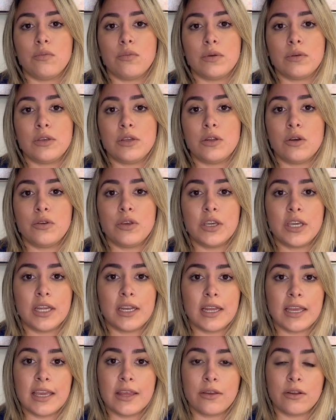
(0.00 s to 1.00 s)
You
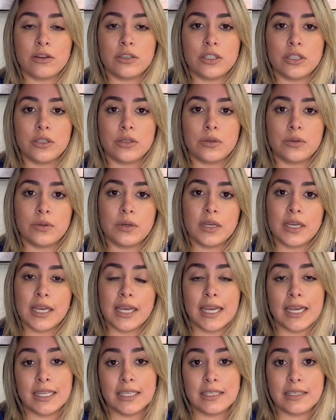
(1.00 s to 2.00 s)
can either do
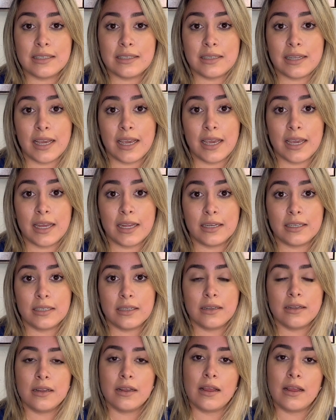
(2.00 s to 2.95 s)
in-state,